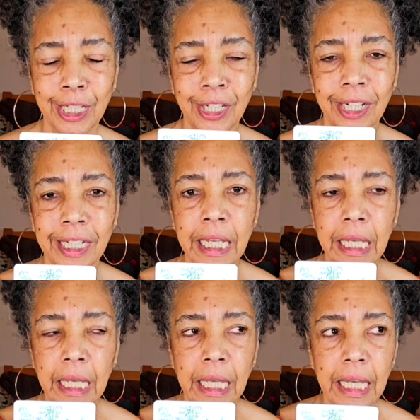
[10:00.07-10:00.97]
learn,
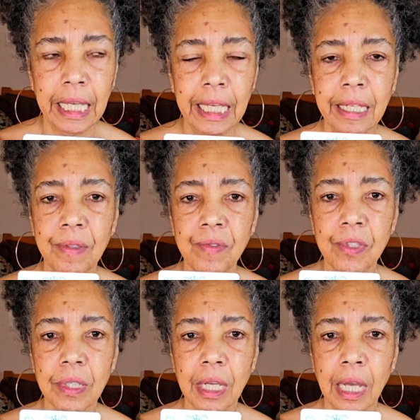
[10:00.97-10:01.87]

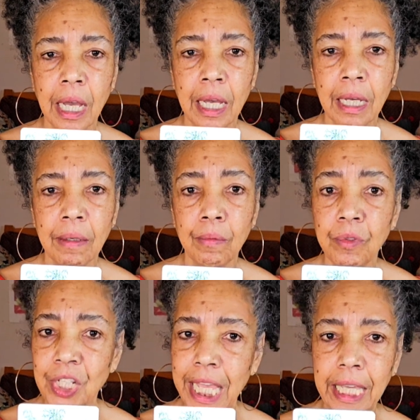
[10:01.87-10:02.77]
is
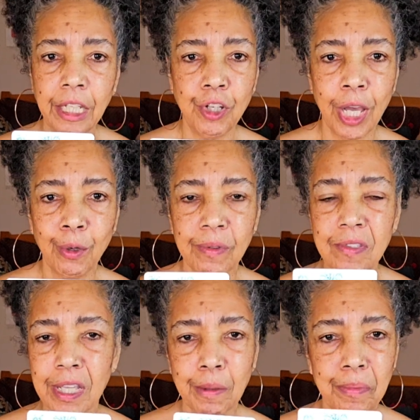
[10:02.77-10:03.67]
taking
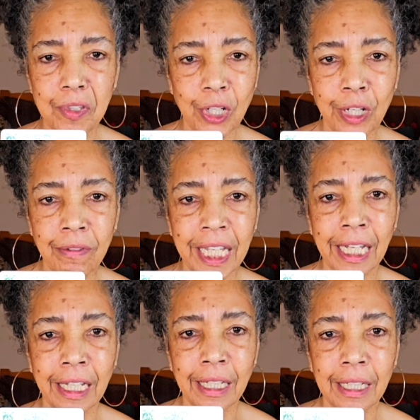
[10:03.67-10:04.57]
notes,
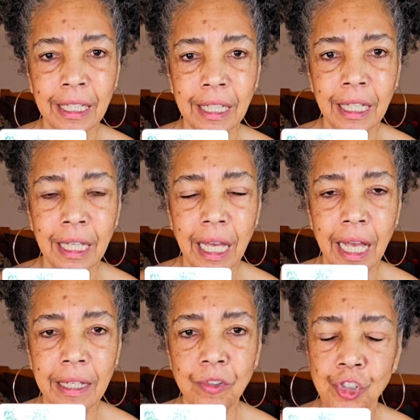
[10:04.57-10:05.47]
observing,
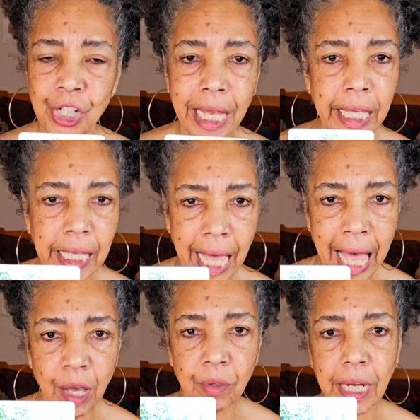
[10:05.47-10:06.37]
checking
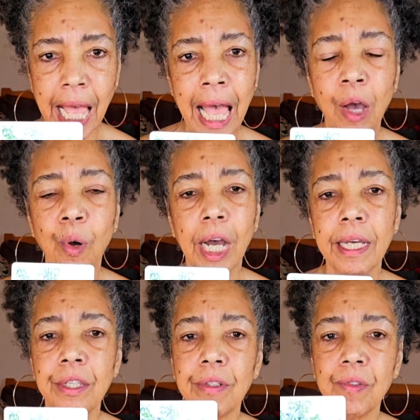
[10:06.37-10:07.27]
out how
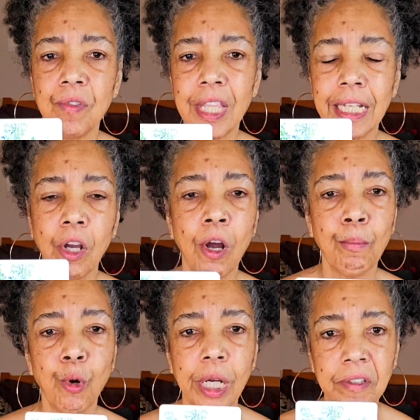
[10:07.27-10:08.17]
others that are
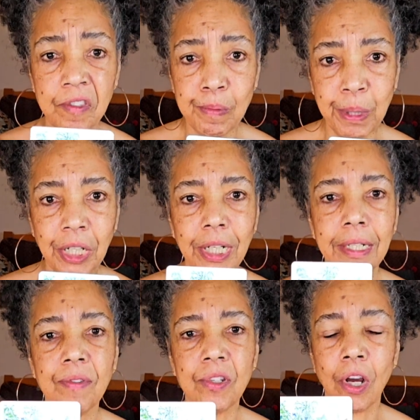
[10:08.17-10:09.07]
more
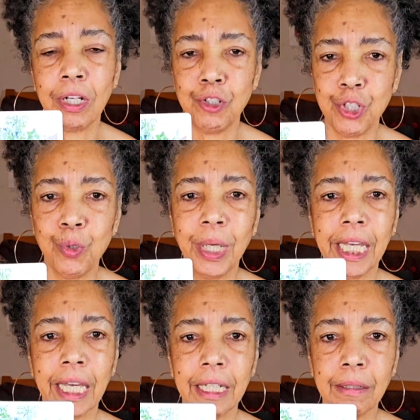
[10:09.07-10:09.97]
experienced are
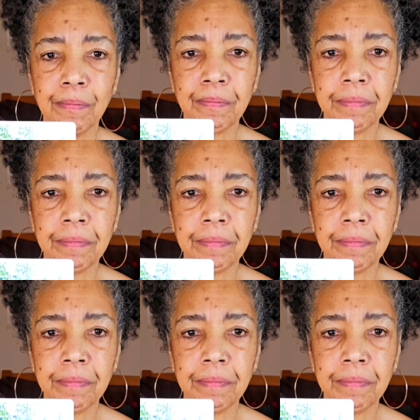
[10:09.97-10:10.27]
doing it.